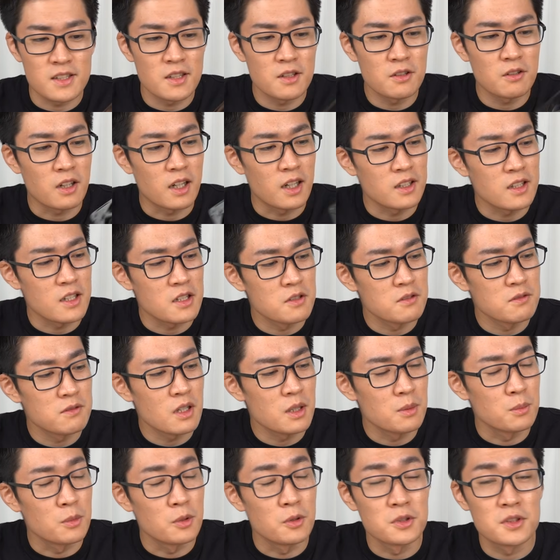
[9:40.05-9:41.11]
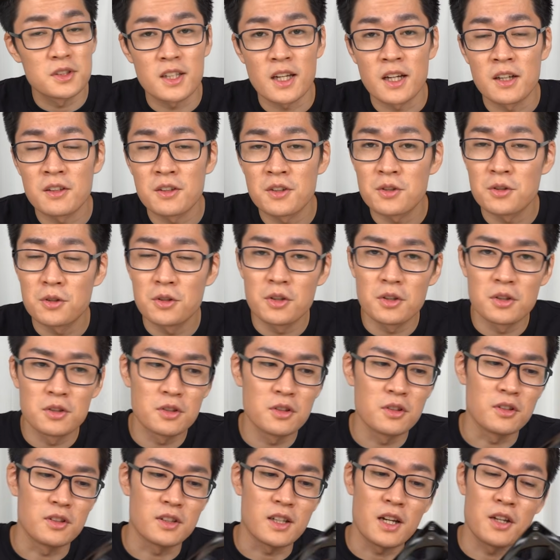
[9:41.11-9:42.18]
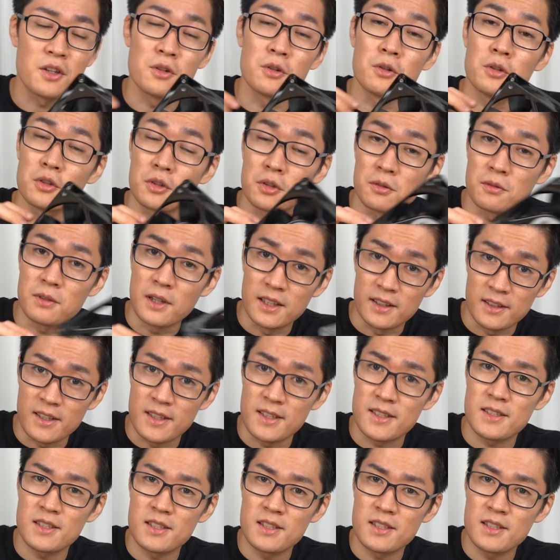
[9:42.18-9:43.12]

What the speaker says: blows air onto the heat sink is also an industrial high-volume fan.